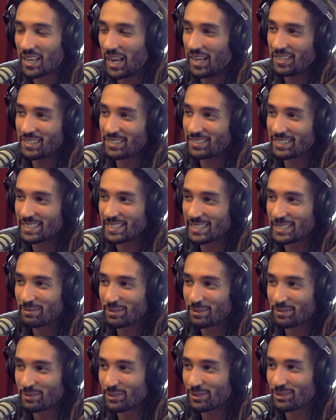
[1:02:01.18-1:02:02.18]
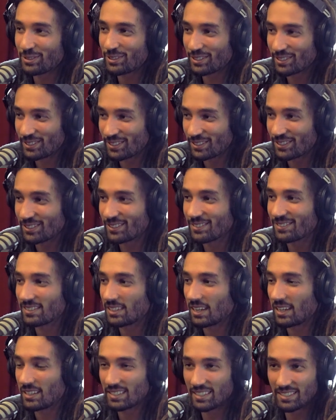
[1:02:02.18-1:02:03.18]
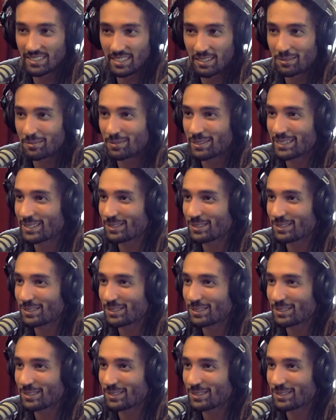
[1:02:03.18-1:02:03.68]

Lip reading: I just tell them the future, unless everybody